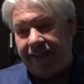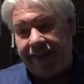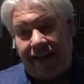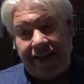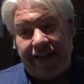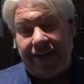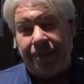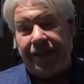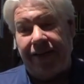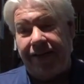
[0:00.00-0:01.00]
the sign that
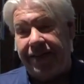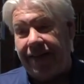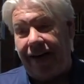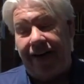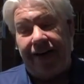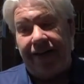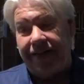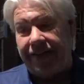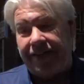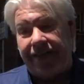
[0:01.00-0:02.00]
upstairs now
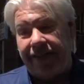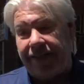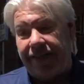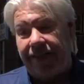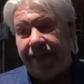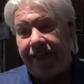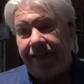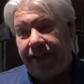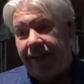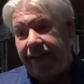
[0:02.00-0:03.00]
is just,
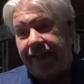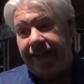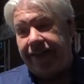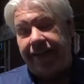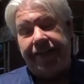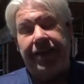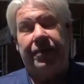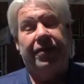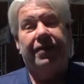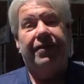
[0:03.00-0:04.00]
it doesn't
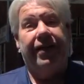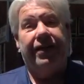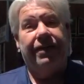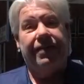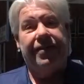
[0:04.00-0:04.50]
even look like Old